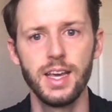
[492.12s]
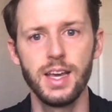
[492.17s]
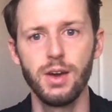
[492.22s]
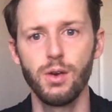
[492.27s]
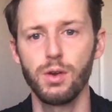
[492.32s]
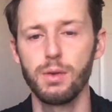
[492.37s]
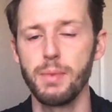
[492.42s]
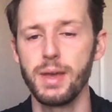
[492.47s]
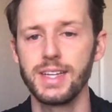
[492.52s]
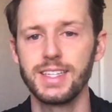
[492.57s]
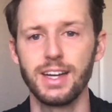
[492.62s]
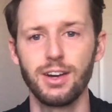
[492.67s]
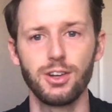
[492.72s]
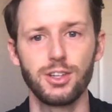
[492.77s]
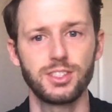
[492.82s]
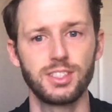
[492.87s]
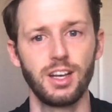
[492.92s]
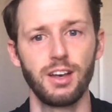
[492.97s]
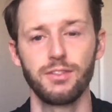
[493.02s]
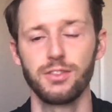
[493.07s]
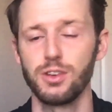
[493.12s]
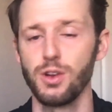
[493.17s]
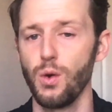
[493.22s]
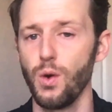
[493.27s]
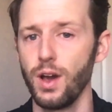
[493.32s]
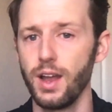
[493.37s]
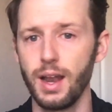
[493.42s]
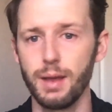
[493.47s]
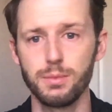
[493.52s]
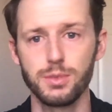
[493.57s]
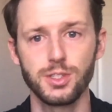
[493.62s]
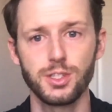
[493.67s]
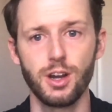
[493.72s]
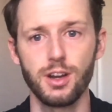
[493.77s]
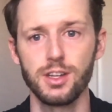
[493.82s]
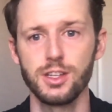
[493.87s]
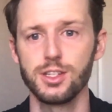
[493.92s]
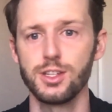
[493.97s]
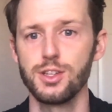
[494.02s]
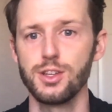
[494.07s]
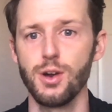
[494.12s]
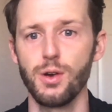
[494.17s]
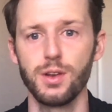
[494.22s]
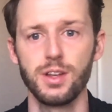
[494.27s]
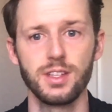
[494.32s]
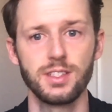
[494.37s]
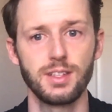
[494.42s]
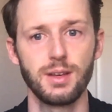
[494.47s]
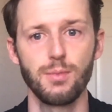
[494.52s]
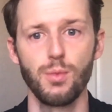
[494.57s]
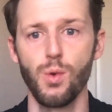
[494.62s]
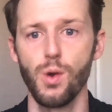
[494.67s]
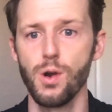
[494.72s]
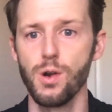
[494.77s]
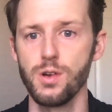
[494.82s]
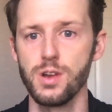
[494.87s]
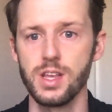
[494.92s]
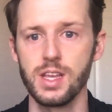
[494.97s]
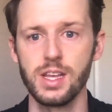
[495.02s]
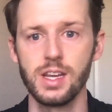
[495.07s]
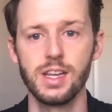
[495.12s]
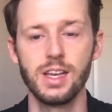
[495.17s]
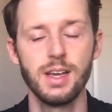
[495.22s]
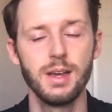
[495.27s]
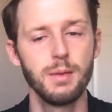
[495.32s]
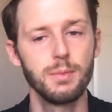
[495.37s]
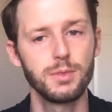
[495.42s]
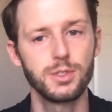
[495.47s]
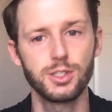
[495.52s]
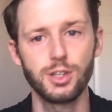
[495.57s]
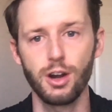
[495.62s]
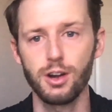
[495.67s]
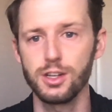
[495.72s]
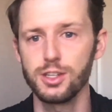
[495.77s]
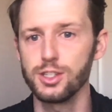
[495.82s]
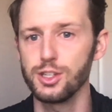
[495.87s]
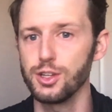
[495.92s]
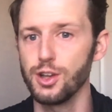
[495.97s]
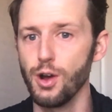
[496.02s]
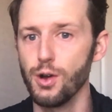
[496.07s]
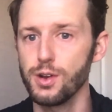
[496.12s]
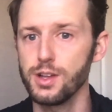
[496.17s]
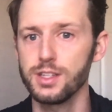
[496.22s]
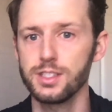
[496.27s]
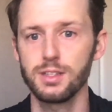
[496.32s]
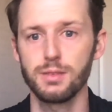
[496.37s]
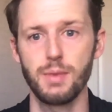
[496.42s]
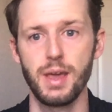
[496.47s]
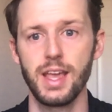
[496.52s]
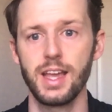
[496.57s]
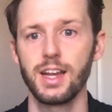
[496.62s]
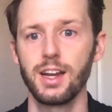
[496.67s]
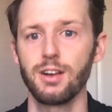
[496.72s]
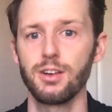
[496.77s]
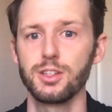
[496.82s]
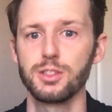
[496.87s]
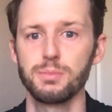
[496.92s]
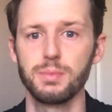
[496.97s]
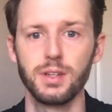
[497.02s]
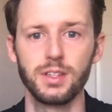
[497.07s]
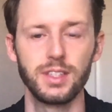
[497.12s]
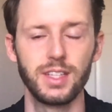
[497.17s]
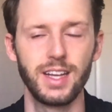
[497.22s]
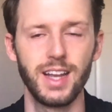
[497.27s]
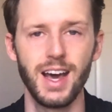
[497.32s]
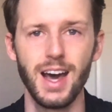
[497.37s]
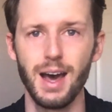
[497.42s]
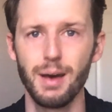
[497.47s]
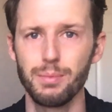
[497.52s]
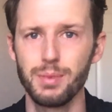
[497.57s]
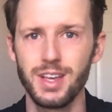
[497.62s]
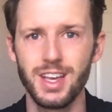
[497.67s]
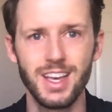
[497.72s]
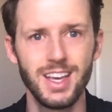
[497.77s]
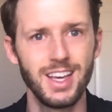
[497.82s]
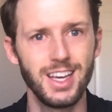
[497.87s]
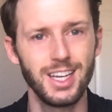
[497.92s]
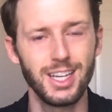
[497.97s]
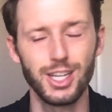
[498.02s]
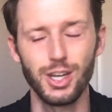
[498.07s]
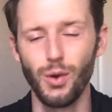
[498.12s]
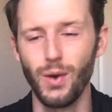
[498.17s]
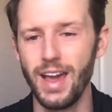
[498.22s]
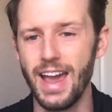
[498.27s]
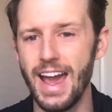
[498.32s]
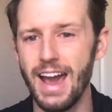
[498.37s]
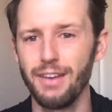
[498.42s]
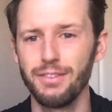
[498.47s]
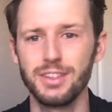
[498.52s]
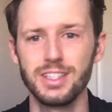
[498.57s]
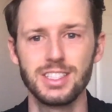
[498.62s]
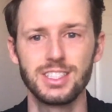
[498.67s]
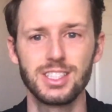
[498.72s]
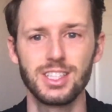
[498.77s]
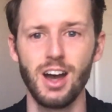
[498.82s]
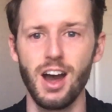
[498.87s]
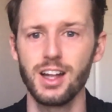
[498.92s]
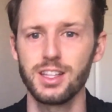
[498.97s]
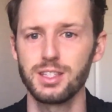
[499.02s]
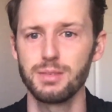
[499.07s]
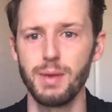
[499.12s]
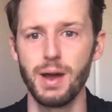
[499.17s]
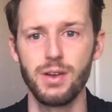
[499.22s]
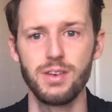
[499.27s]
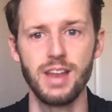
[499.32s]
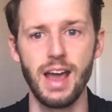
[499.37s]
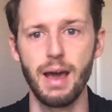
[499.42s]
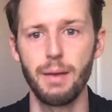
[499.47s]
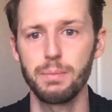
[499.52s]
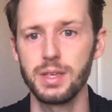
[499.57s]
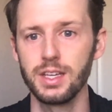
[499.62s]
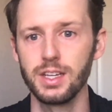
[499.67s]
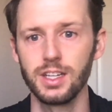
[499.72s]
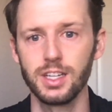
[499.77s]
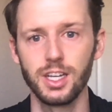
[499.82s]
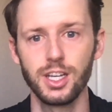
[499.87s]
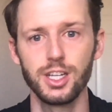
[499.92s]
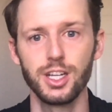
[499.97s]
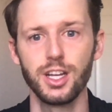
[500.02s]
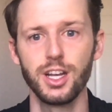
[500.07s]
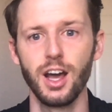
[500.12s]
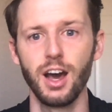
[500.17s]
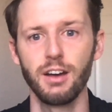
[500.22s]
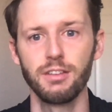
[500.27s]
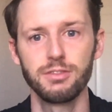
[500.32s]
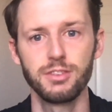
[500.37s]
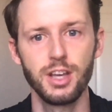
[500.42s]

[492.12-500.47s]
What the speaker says: We may tell ourselves, you know what, I'm starting to notice I'm worried, starting to notice some anger is building up. You know, I have these thoughts about not being good enough.